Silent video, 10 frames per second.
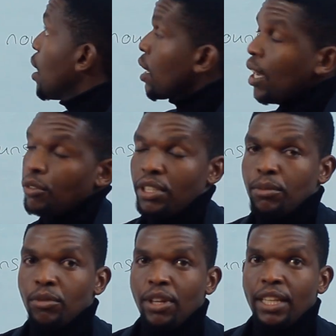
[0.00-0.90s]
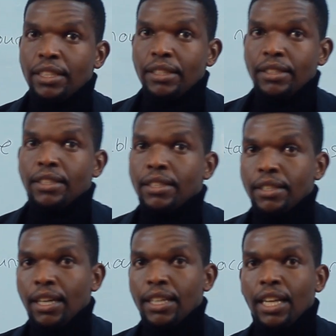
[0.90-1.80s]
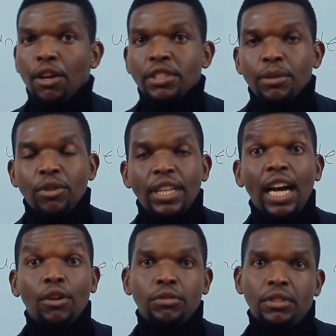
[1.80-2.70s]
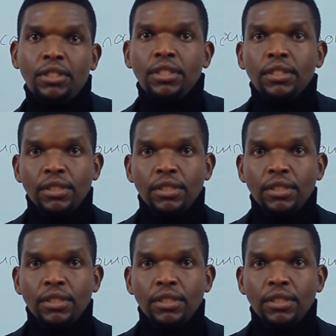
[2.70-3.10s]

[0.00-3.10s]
countable and uncountable nouns.